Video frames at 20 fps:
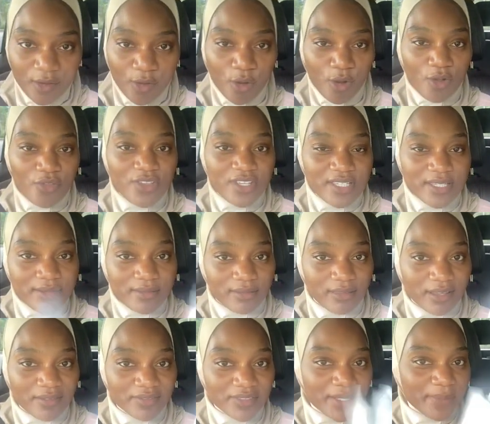All this
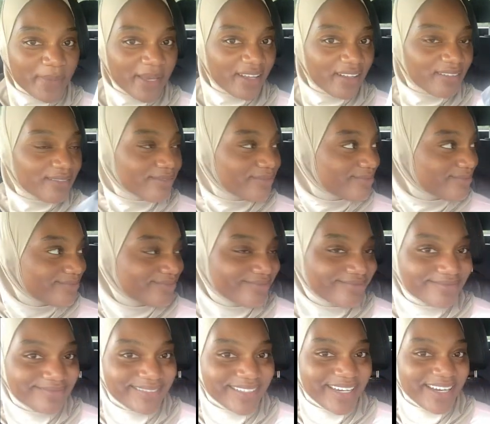lovely mail
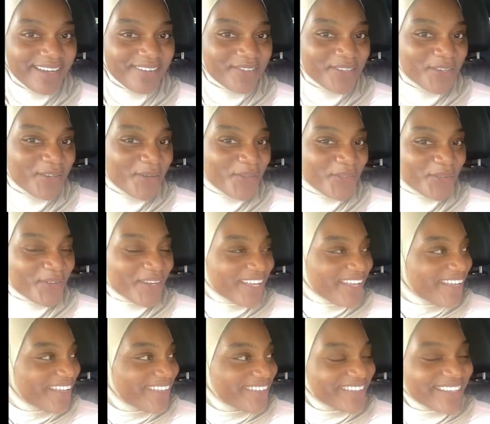that I have to go through.
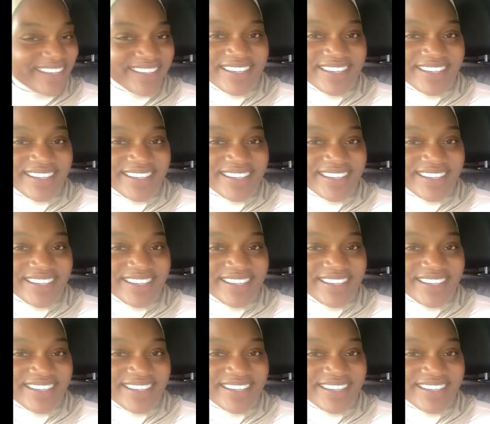Thank